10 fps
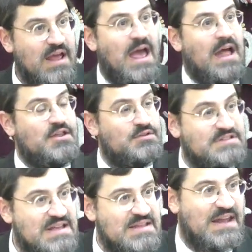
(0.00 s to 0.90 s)
and you
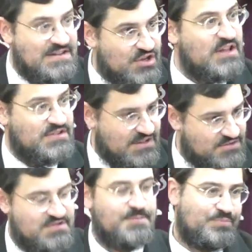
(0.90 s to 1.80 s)
see that
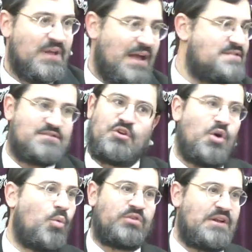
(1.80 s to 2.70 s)
it's got no
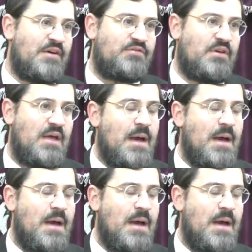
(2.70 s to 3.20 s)
water left.